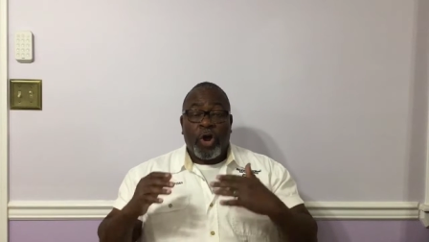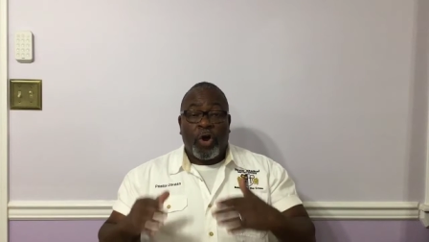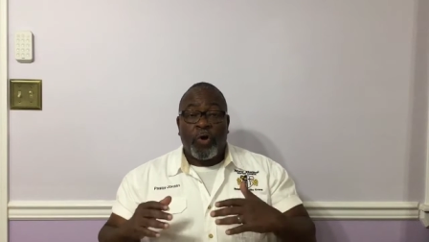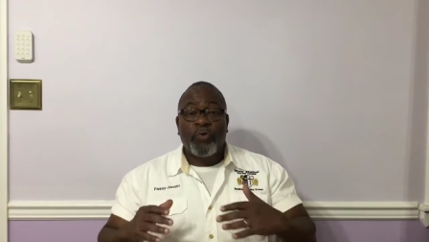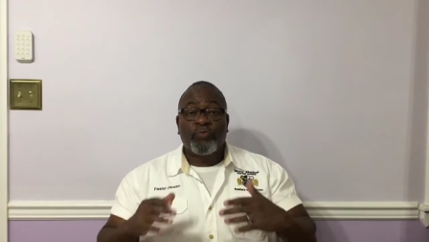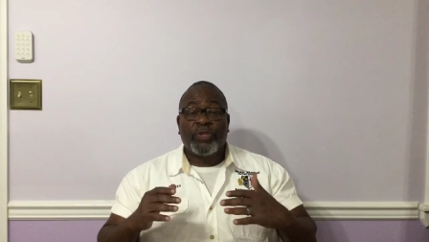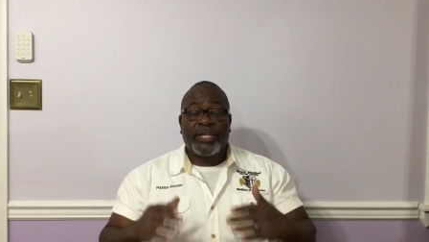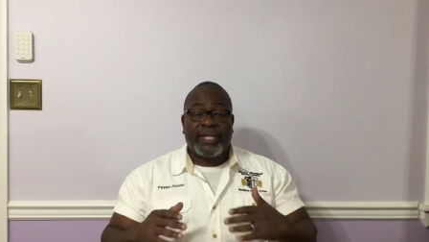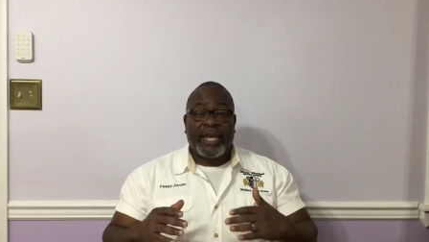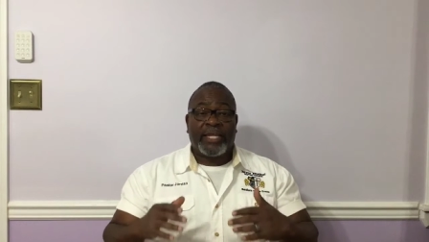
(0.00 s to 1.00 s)
on the
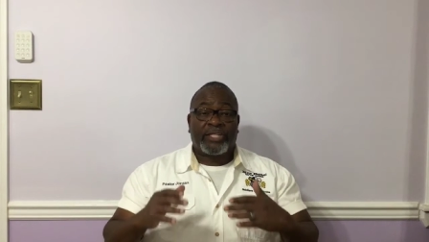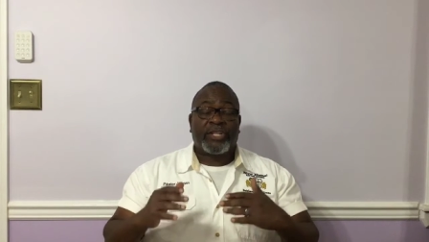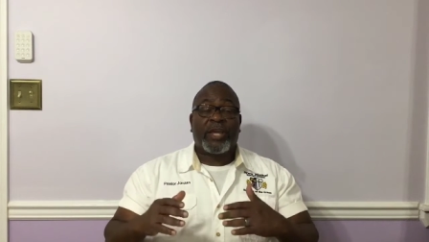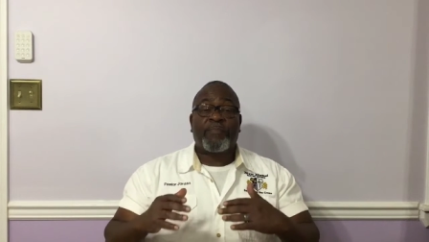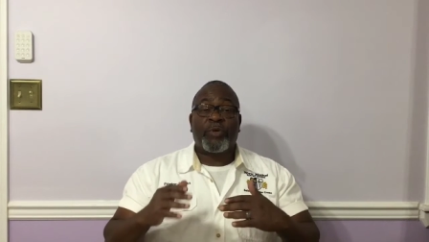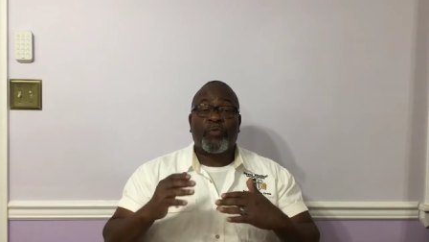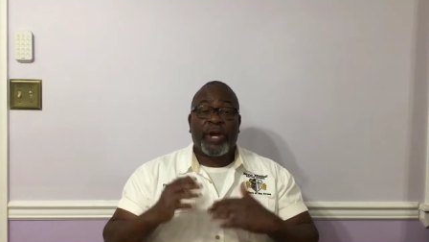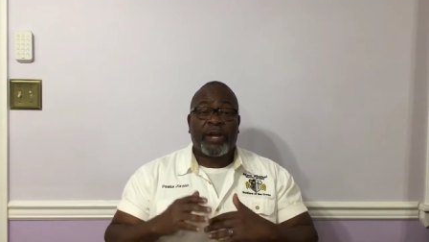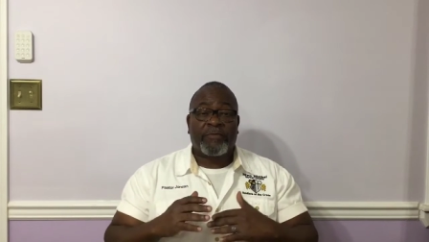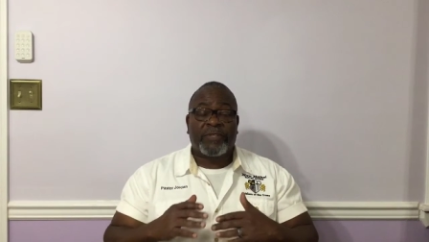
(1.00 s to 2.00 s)
gate, say,
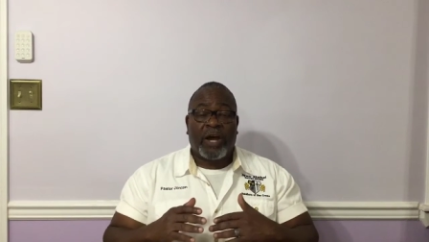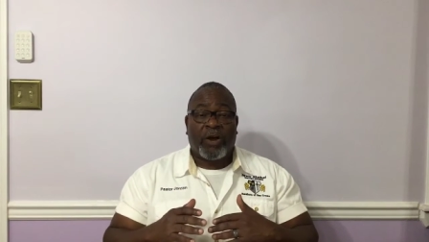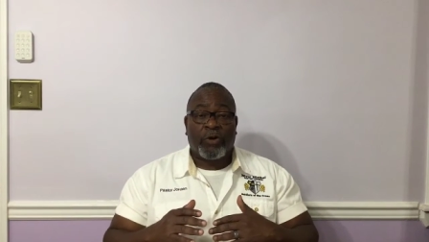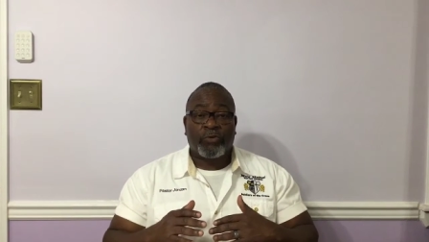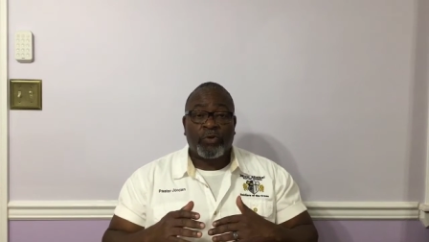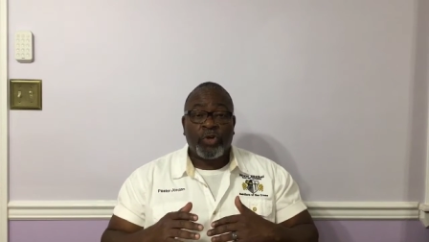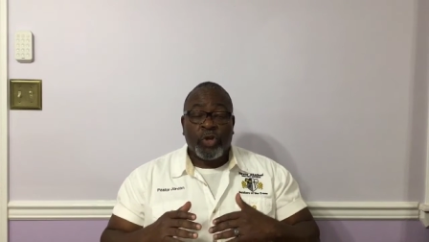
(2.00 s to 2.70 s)
beware of dog,